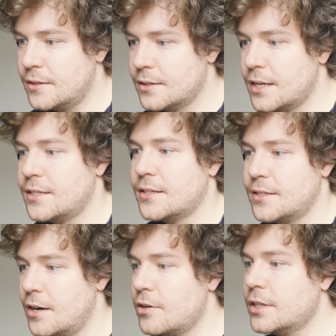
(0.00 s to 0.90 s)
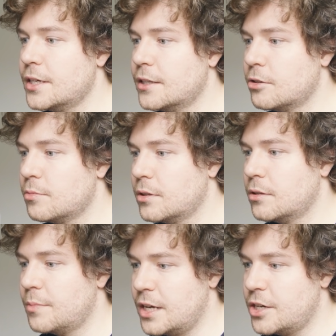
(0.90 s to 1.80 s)
necessarily global
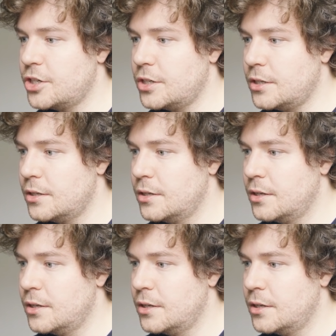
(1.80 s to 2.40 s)
illumination,